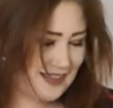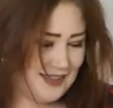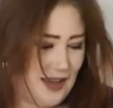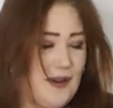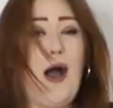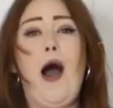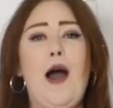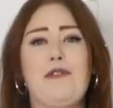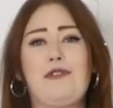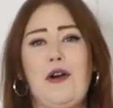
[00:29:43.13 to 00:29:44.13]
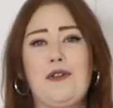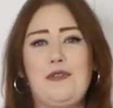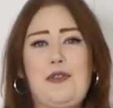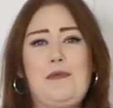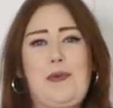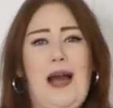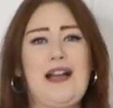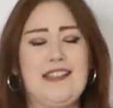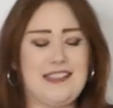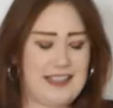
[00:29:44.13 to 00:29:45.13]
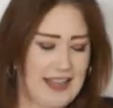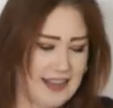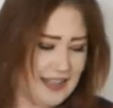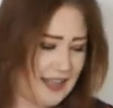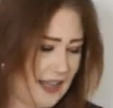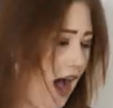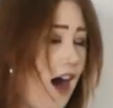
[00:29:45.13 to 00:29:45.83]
so I've gone for the black underneath it.